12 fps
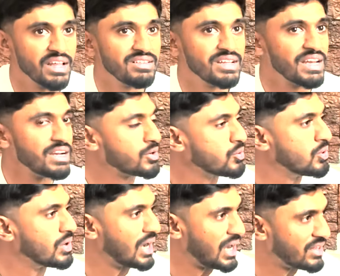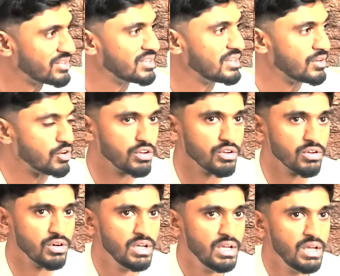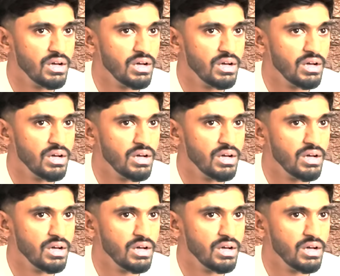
hesitant to answer or, you know,